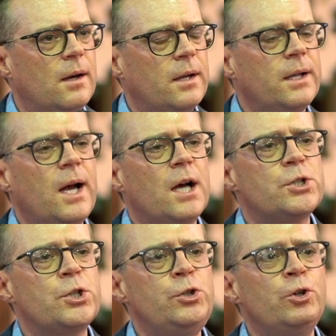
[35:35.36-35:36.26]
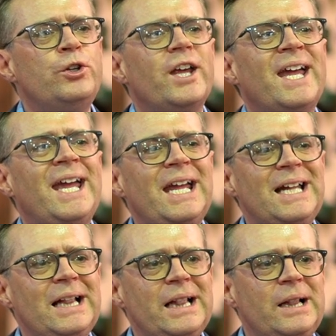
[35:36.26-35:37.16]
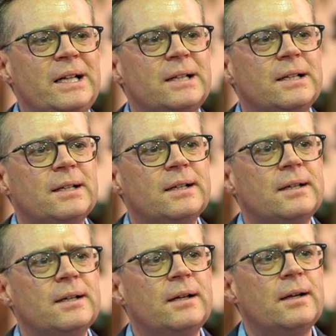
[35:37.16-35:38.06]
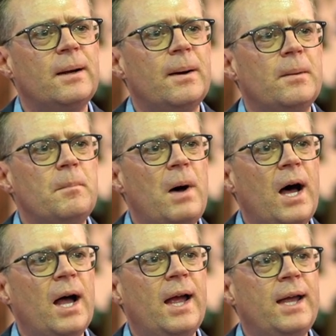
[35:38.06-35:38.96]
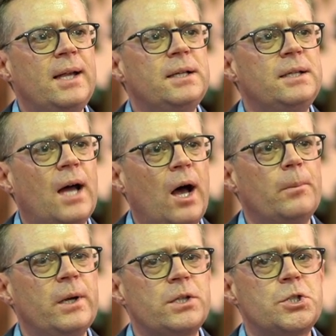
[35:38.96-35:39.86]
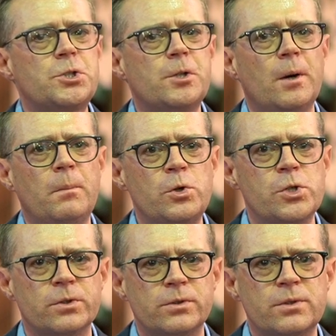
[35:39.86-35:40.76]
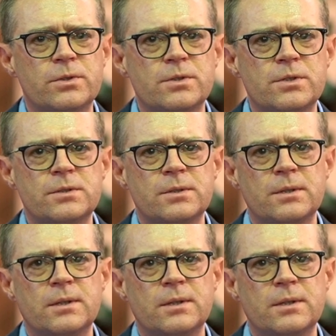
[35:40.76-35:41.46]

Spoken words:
And I ask you to heal my damaged emotions